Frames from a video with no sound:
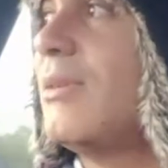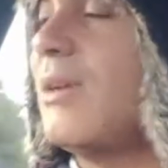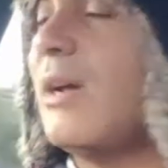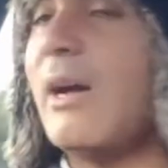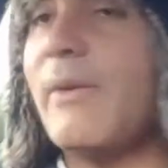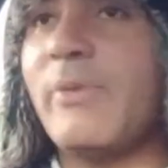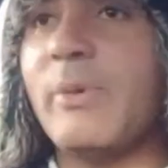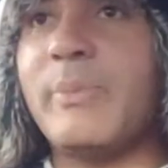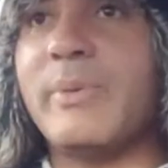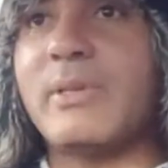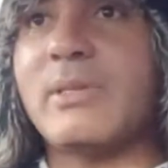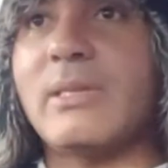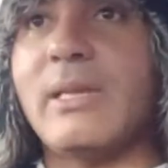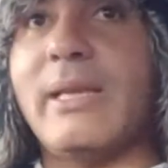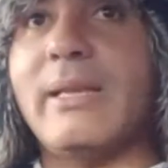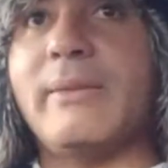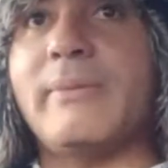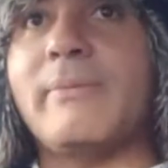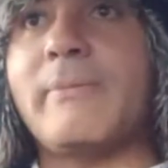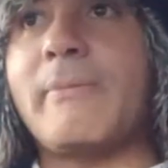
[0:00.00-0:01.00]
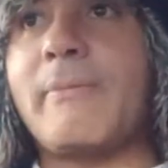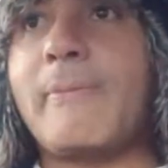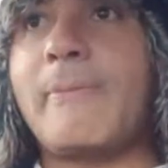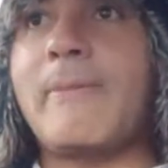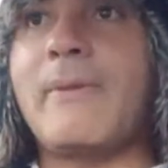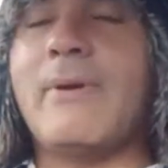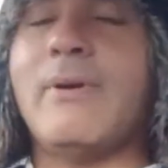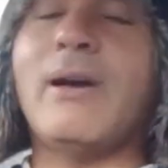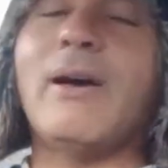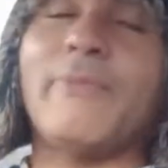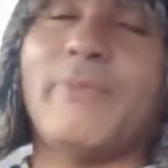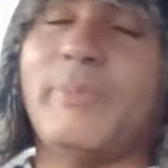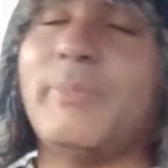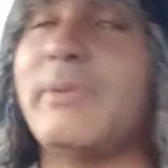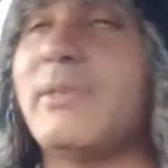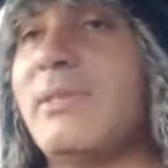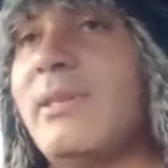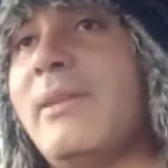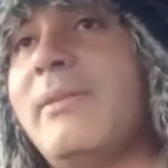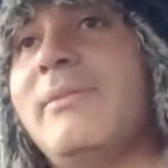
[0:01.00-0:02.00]
half a percent,
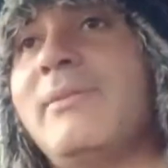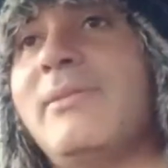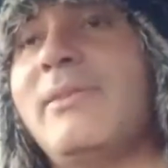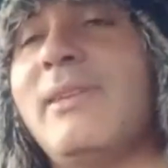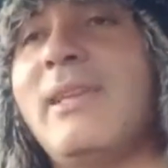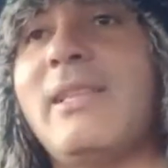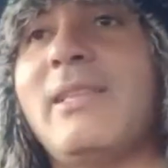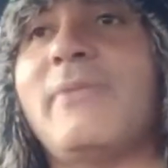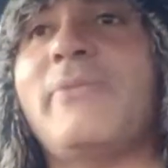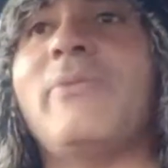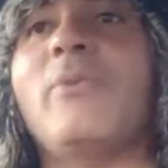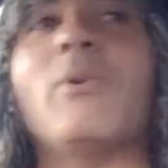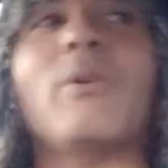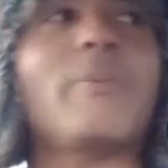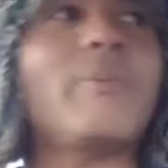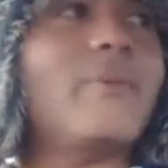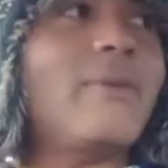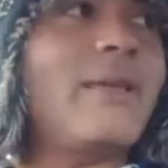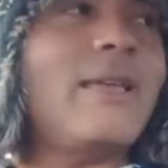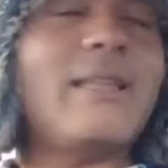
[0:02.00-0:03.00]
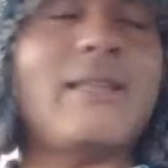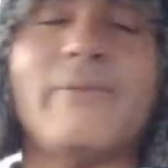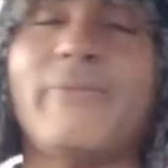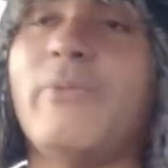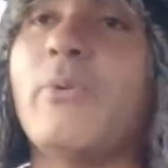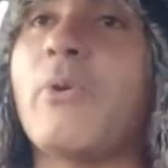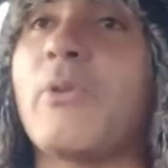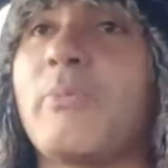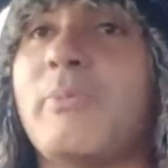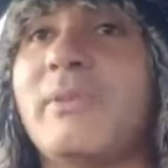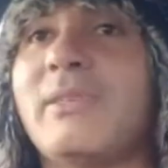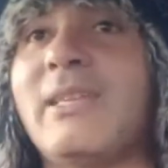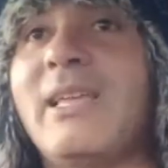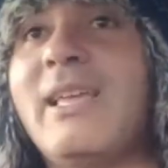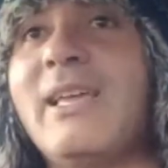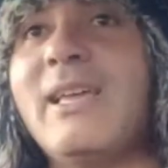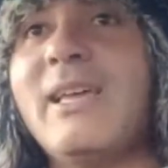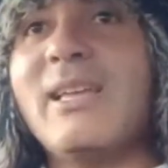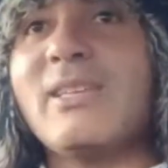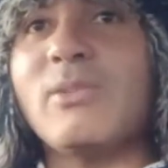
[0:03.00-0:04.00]

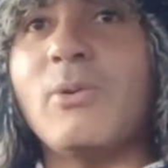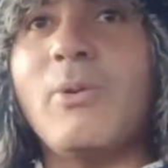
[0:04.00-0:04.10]
84%.